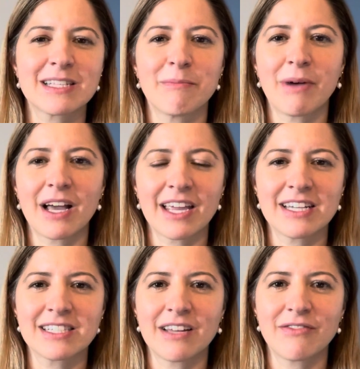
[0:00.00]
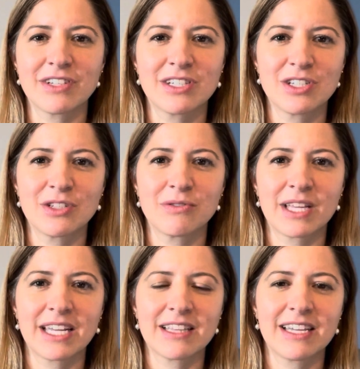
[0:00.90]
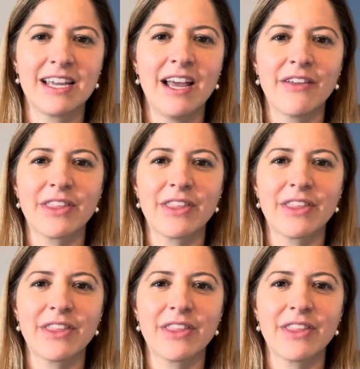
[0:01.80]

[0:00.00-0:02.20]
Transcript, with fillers: and podcasts I've listened to lately